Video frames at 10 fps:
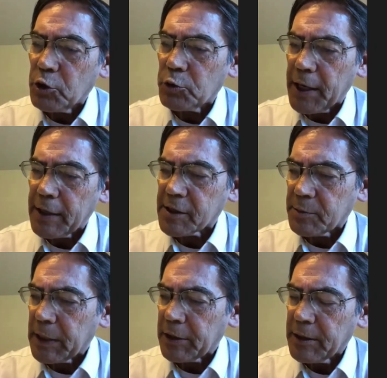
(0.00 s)

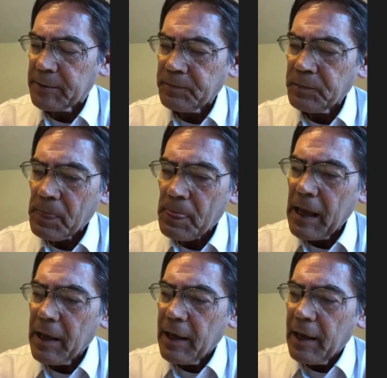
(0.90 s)
Testament.
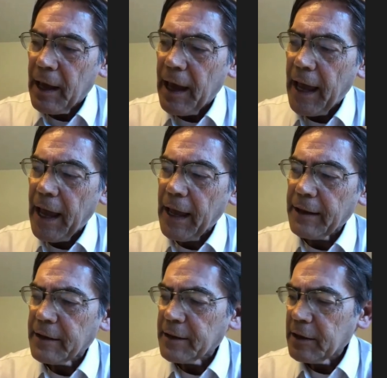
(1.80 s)
And